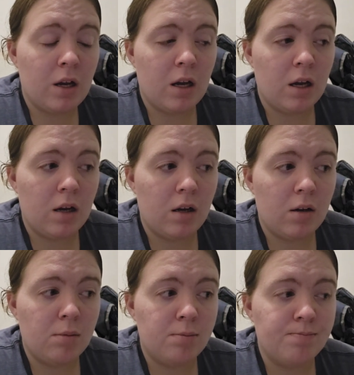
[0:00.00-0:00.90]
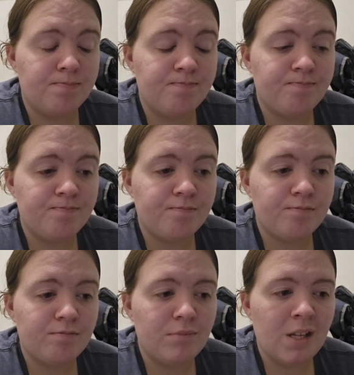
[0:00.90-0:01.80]
um
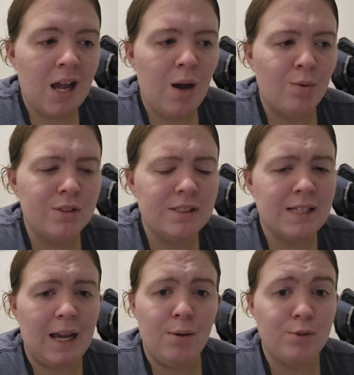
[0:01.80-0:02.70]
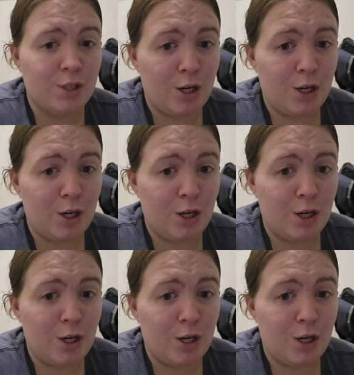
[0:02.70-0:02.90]
I wouldn't say it was